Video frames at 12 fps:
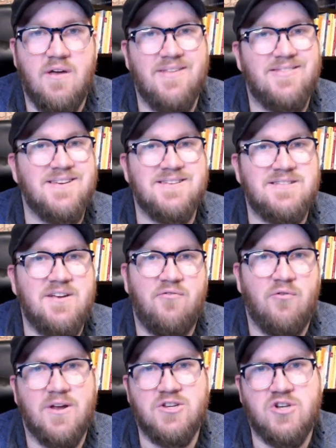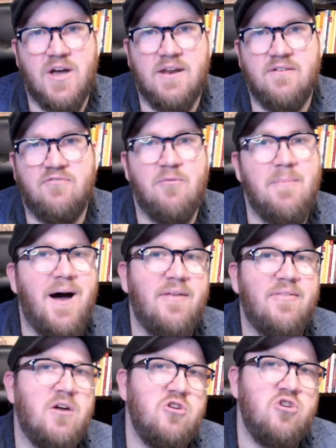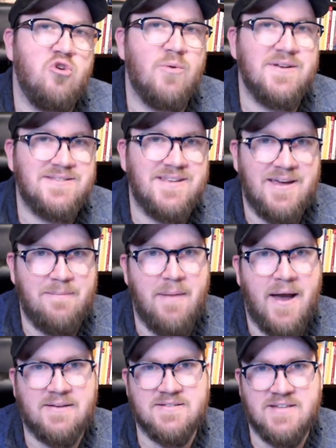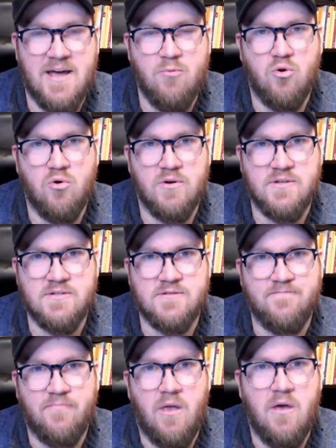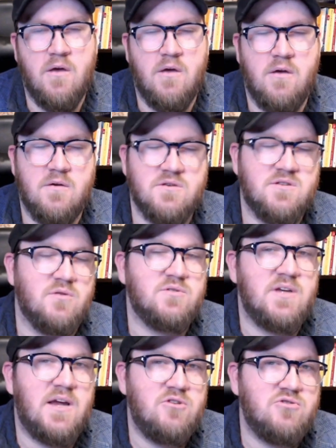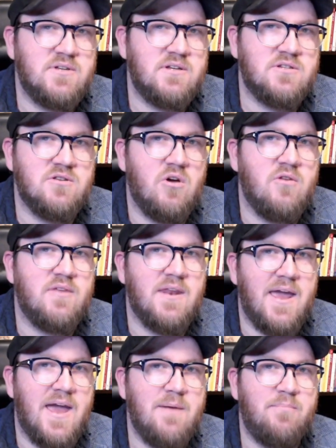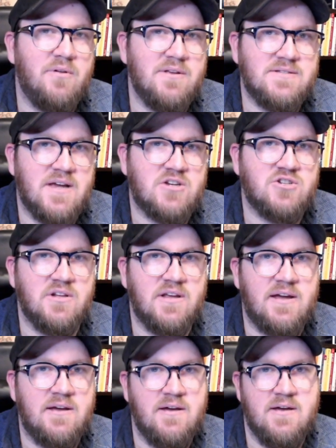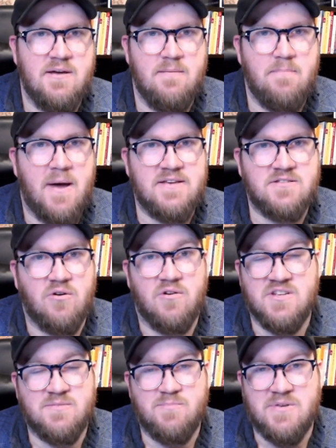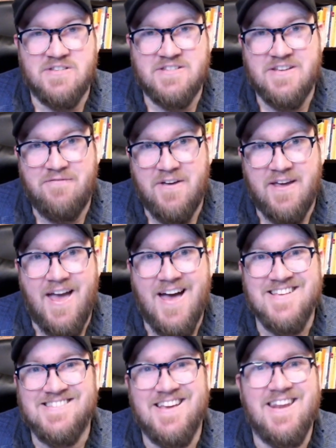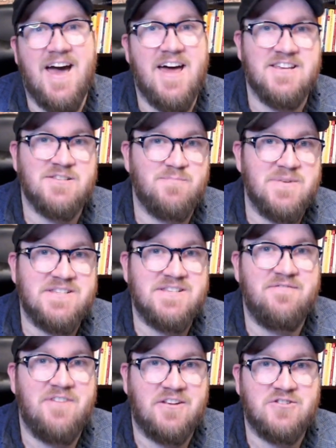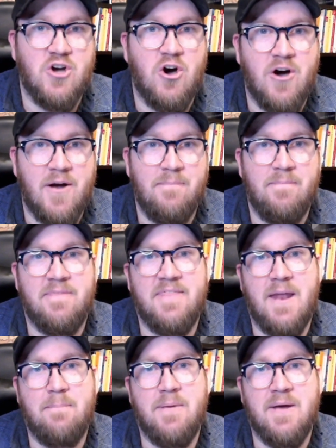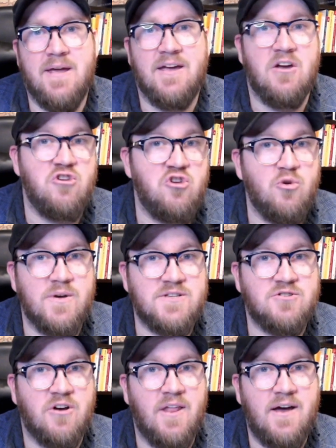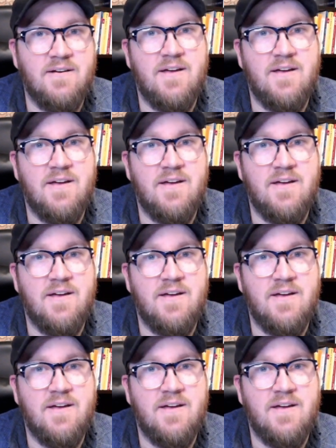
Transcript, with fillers: that is differentiated from other U S D-backed stablecoins. So it's interesting to note that Ample is actually based on a specific asset at a specific time, that being a U S dollar